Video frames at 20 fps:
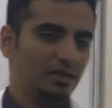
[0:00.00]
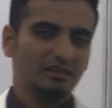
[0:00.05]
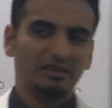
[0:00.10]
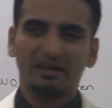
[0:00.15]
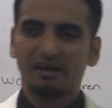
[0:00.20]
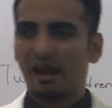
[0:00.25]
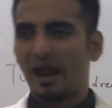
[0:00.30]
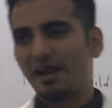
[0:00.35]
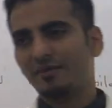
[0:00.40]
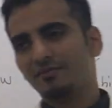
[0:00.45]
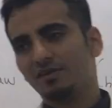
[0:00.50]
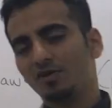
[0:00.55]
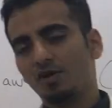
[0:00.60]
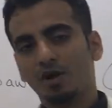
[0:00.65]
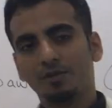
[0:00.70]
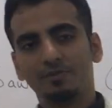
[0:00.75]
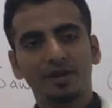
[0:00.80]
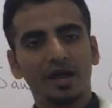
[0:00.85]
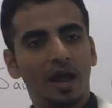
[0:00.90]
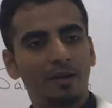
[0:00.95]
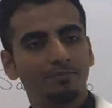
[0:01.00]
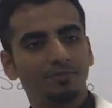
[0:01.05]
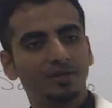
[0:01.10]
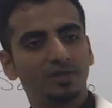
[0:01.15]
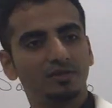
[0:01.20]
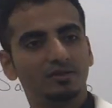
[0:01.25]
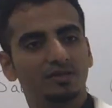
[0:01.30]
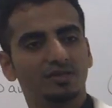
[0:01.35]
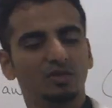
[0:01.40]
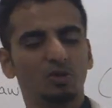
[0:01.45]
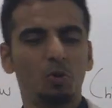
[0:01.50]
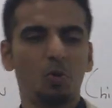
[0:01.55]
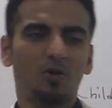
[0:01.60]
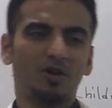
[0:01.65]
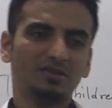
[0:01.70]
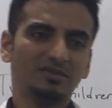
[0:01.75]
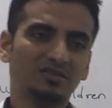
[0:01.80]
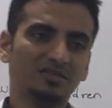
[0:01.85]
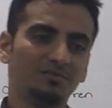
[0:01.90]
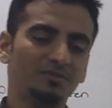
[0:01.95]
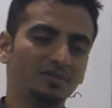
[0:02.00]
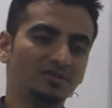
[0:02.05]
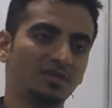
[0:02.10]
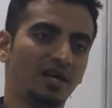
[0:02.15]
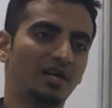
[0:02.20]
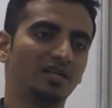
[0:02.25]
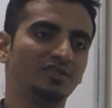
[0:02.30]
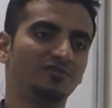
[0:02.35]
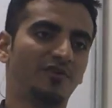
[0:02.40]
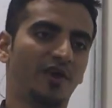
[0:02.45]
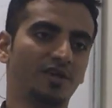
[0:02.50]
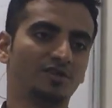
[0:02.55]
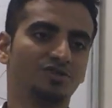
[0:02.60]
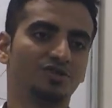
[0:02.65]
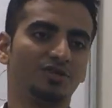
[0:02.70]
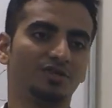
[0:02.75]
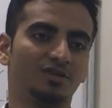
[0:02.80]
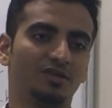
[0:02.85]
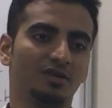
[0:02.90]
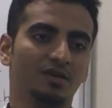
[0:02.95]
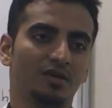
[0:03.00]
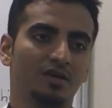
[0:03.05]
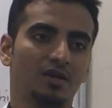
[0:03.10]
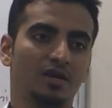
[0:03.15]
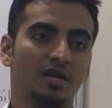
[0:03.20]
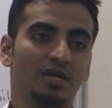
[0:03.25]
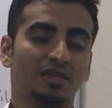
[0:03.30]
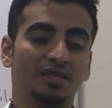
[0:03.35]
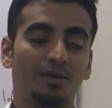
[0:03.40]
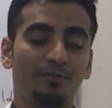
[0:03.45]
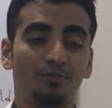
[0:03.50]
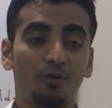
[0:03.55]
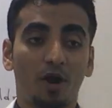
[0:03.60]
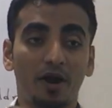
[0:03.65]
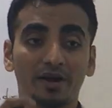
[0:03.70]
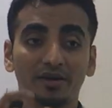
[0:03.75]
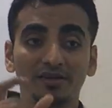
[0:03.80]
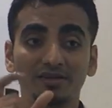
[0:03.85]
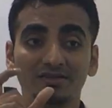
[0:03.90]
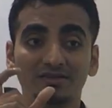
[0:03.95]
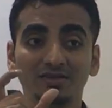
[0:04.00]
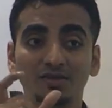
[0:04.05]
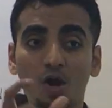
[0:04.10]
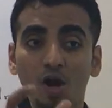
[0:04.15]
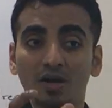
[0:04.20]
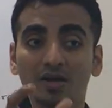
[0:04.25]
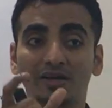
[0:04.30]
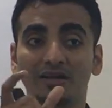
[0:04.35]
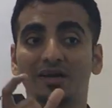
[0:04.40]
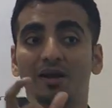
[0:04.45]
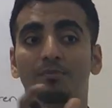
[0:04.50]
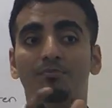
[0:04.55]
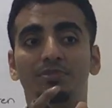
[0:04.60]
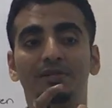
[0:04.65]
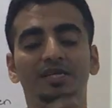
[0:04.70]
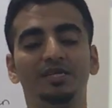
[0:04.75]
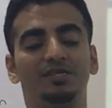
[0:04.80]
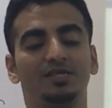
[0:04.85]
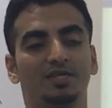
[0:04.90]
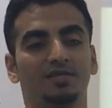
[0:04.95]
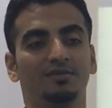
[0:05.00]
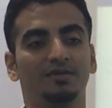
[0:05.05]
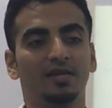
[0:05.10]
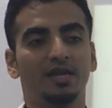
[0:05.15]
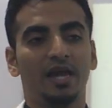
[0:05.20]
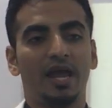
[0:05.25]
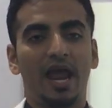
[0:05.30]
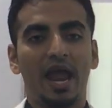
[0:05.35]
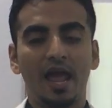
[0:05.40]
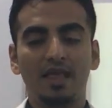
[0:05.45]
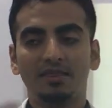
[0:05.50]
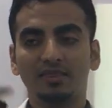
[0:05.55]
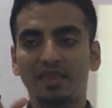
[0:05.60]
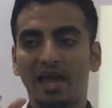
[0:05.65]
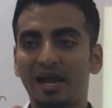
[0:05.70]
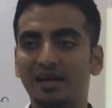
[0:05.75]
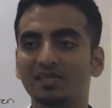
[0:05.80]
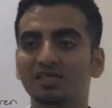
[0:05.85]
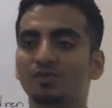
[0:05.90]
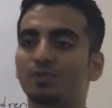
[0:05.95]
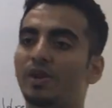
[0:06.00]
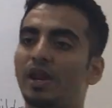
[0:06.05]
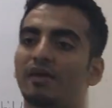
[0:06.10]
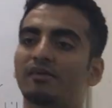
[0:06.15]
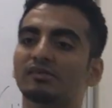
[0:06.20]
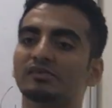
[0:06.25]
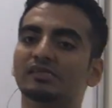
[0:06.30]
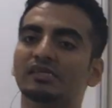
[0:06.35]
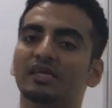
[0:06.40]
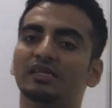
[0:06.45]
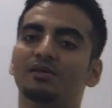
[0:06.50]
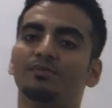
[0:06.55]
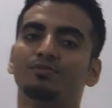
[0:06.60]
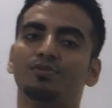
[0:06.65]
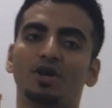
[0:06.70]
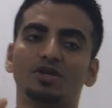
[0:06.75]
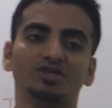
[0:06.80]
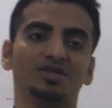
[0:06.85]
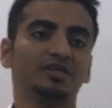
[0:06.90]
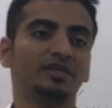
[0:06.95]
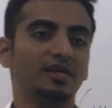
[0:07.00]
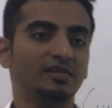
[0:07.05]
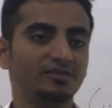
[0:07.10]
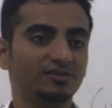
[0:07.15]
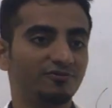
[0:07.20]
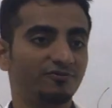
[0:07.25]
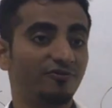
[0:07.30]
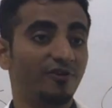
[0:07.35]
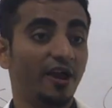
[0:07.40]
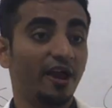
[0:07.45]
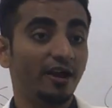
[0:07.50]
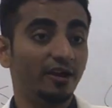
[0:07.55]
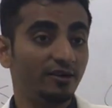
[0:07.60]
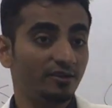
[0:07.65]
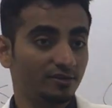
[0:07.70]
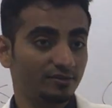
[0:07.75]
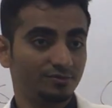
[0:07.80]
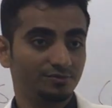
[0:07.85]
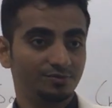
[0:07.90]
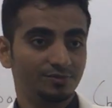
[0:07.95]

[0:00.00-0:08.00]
The client will not be happy, no customer satisfaction. The product is not complete, and that is when I will say the project has failed.